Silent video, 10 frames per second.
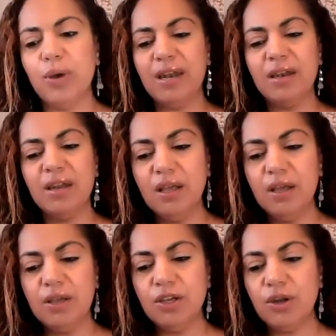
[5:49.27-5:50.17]
And,
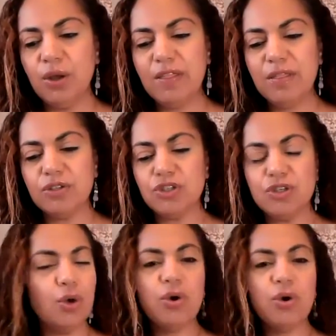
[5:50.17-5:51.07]
you know, and there's
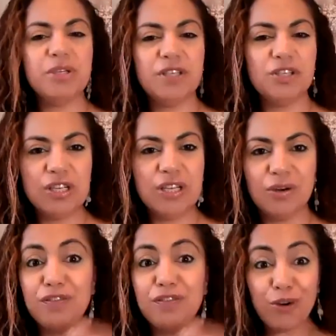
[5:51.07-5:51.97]
no competition
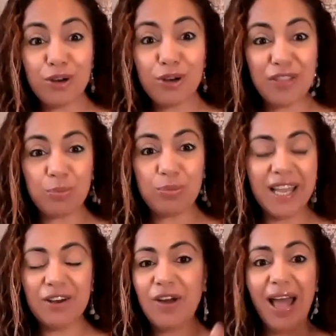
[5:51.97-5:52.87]
here. If you're another
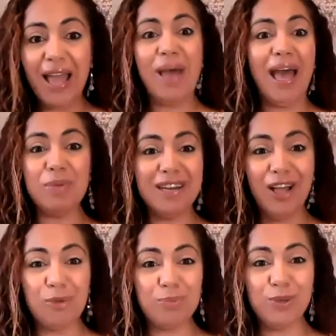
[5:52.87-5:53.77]
planner, I'm happy to
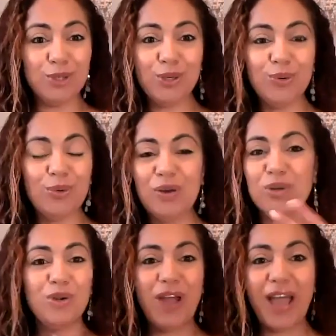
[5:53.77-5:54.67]
help you too, or
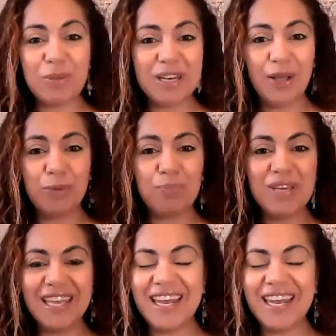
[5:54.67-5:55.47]
you're happy to help me.